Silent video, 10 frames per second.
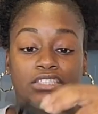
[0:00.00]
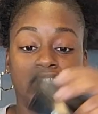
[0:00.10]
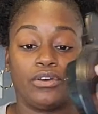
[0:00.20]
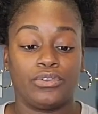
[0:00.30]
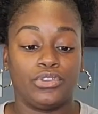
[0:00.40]

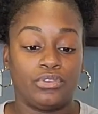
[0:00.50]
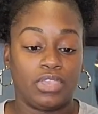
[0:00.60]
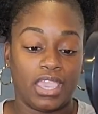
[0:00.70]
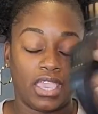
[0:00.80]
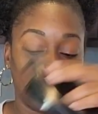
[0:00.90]
So you
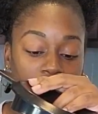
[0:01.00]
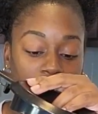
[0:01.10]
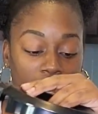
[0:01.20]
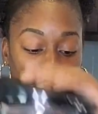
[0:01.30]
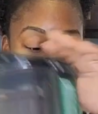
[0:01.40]
can't
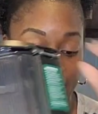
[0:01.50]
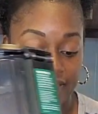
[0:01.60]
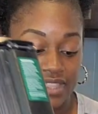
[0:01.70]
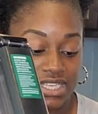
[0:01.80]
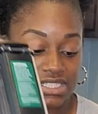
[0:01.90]

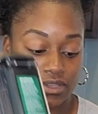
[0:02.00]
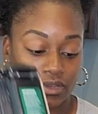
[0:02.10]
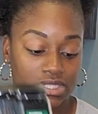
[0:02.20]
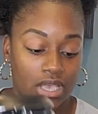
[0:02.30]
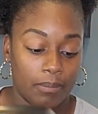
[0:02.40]
add this
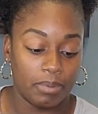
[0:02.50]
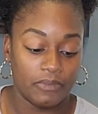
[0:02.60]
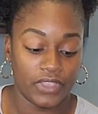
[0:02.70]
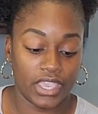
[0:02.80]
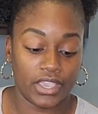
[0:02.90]
on top
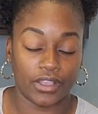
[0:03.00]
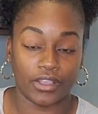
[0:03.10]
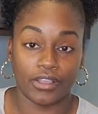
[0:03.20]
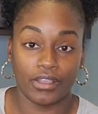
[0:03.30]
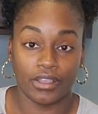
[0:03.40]
of
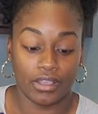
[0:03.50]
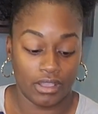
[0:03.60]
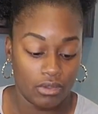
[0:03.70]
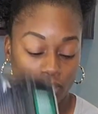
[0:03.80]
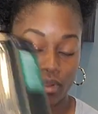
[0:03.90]
here
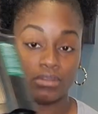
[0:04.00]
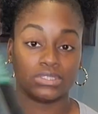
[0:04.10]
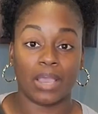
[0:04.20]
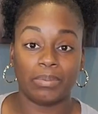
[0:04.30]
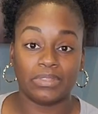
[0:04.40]
or on
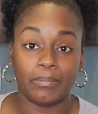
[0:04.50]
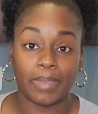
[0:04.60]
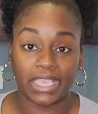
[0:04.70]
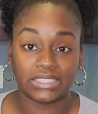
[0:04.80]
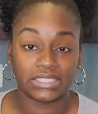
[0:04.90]
top of the
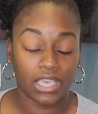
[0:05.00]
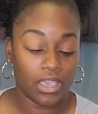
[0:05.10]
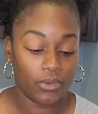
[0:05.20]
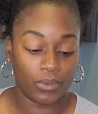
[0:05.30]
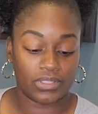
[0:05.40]
base
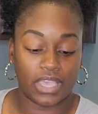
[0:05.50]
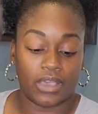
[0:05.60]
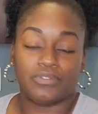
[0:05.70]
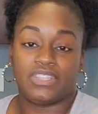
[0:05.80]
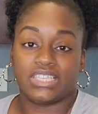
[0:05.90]

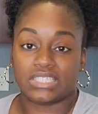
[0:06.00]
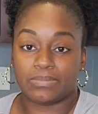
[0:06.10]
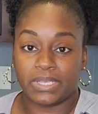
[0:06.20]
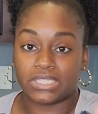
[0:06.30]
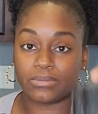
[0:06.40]
without this
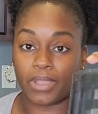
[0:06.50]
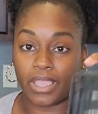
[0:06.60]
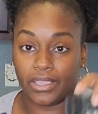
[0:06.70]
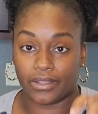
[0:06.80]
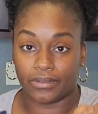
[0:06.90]
piece right
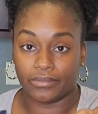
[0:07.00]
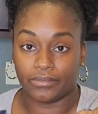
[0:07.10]
here.